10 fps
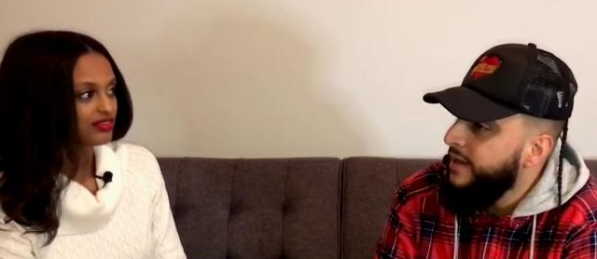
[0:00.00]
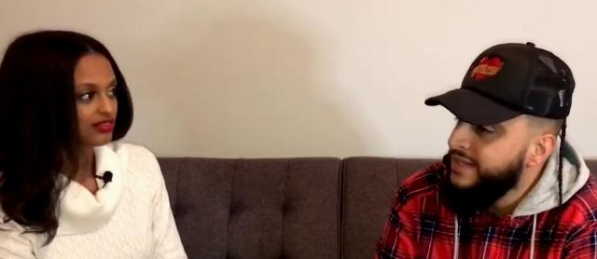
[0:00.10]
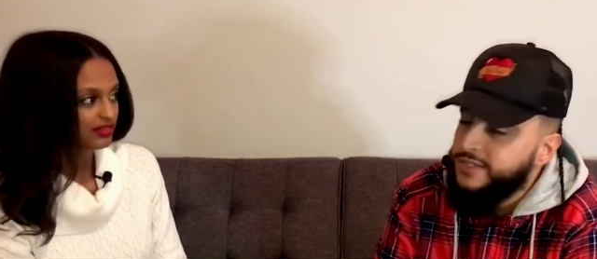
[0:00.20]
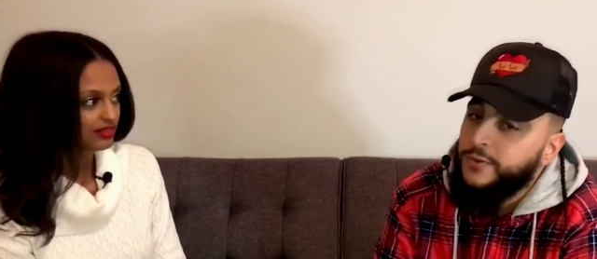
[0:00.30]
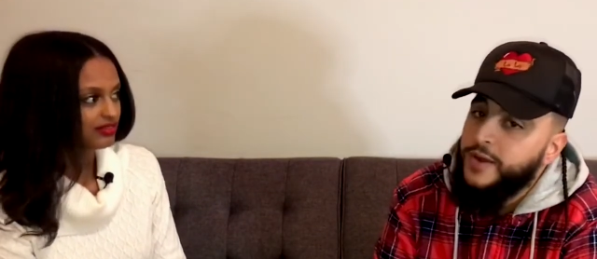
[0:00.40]

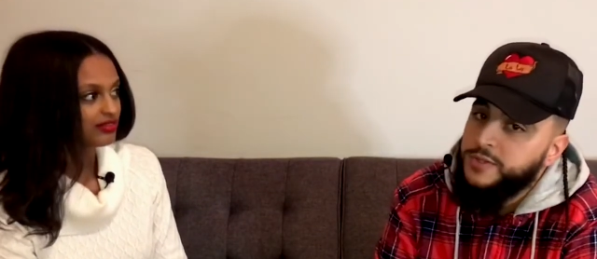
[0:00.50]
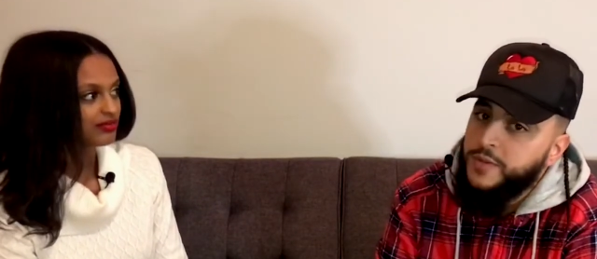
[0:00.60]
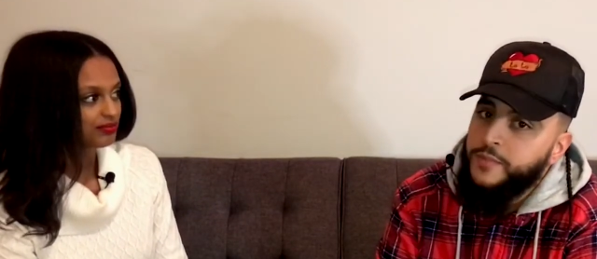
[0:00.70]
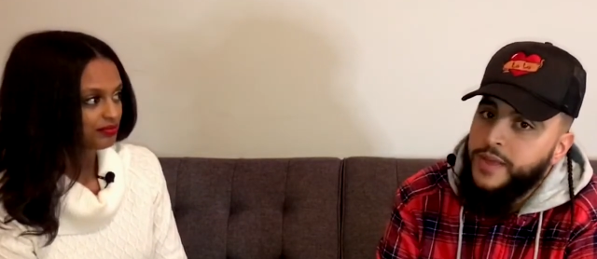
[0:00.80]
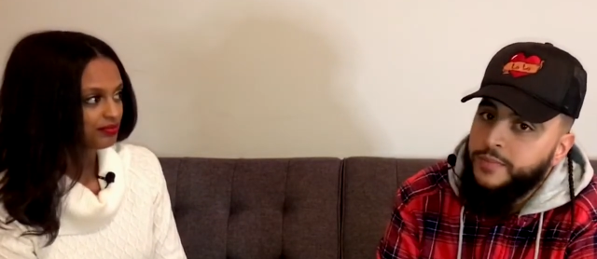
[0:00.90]
Speaker 1: Instagram is my
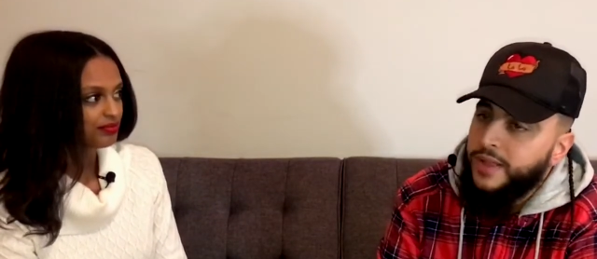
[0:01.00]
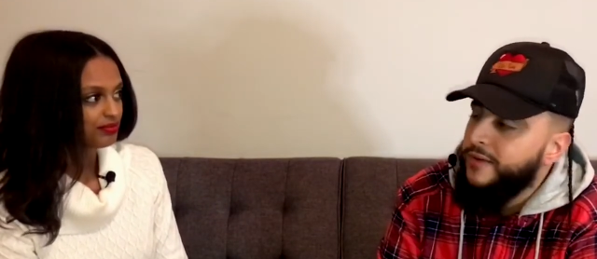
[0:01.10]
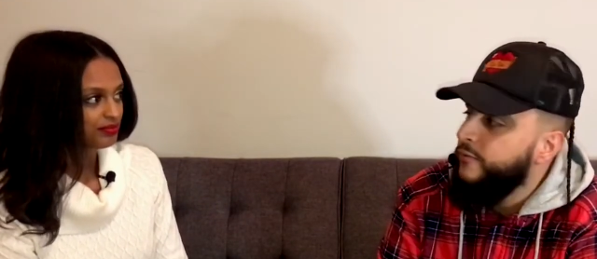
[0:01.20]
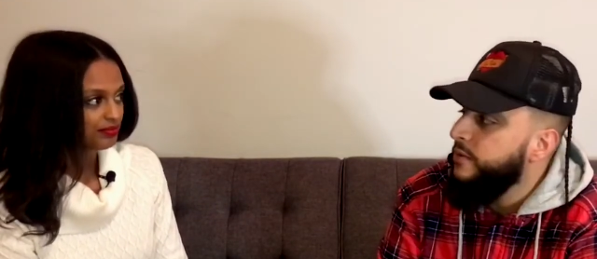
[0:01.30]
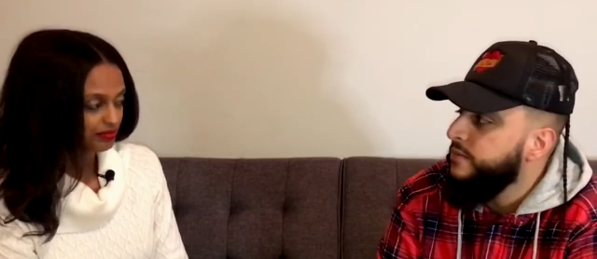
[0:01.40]
main
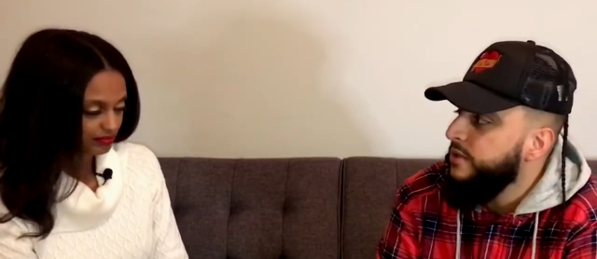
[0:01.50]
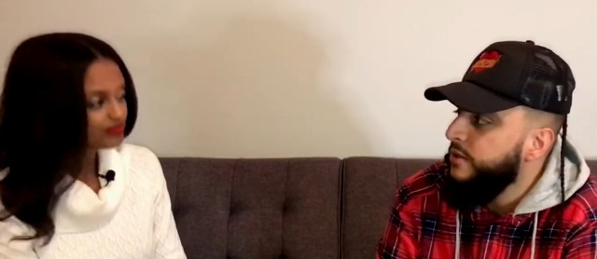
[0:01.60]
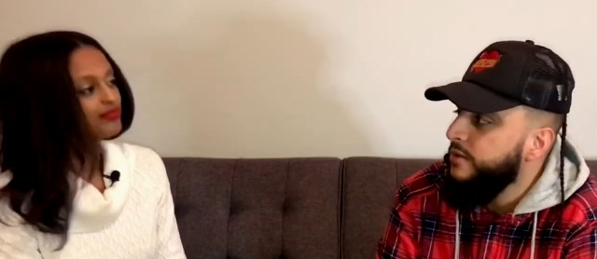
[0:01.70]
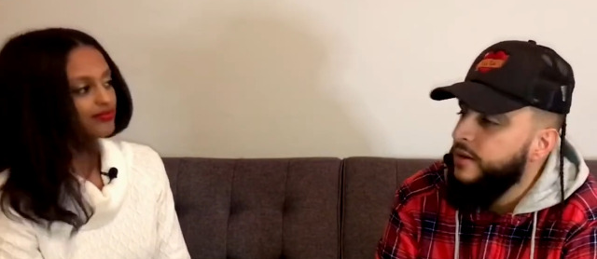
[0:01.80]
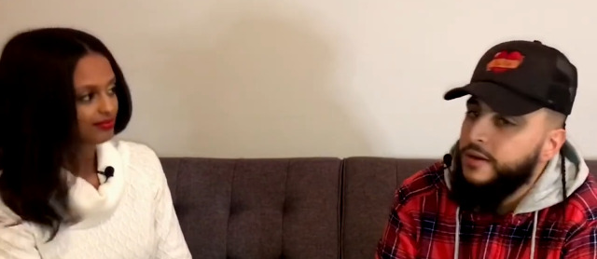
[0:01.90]
platform, so
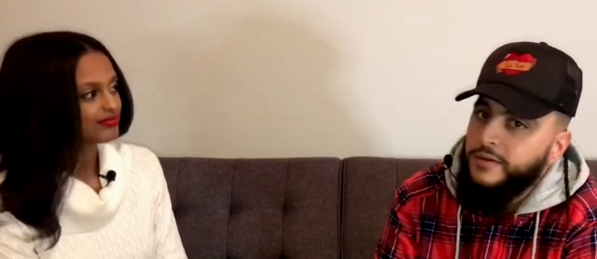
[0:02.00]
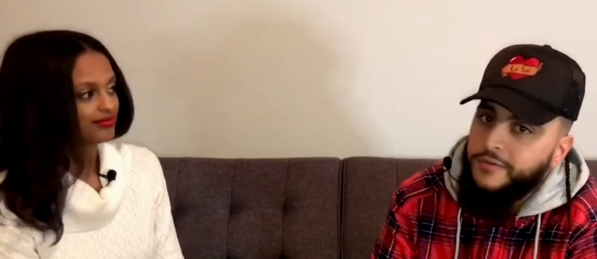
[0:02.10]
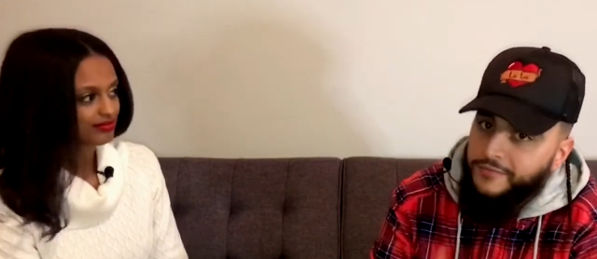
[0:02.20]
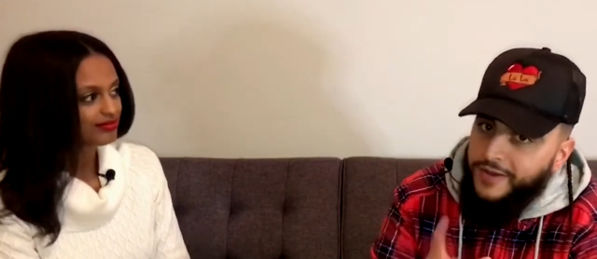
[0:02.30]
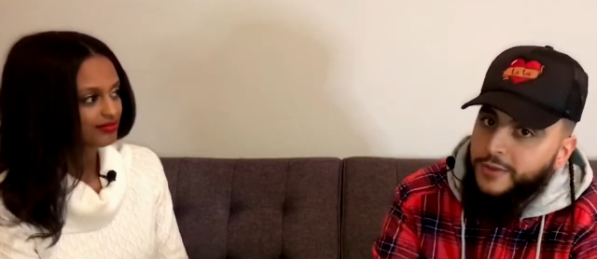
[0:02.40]

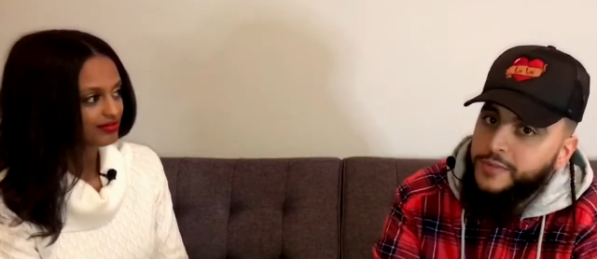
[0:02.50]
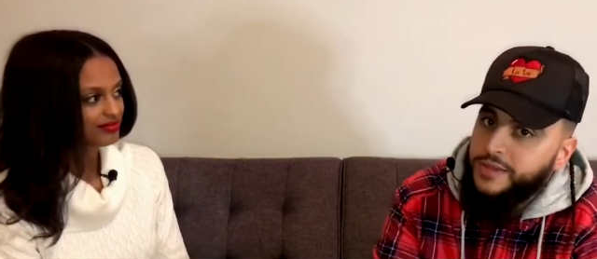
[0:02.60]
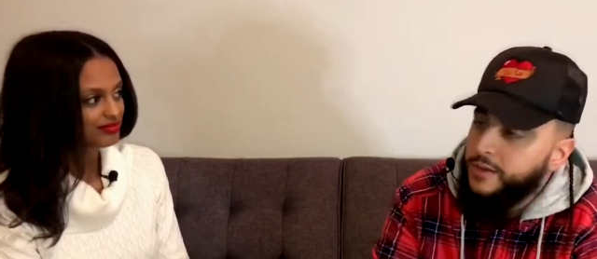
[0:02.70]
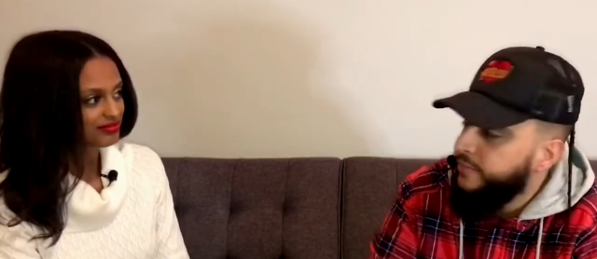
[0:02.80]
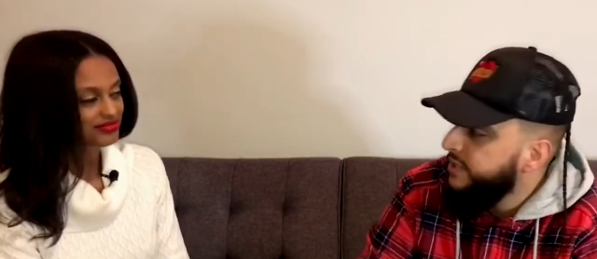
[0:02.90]
follow me there,
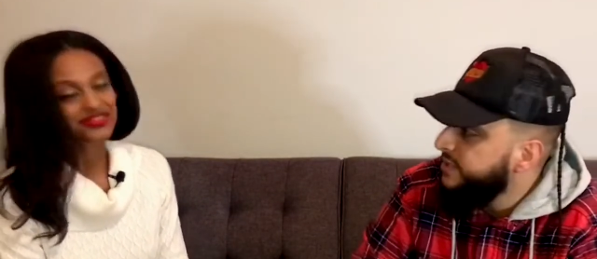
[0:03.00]
please.